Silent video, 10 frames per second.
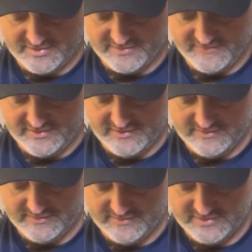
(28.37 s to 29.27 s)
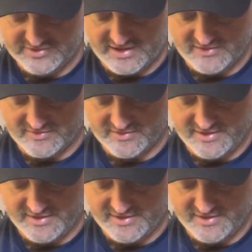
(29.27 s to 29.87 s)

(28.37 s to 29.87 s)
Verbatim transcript: RV shower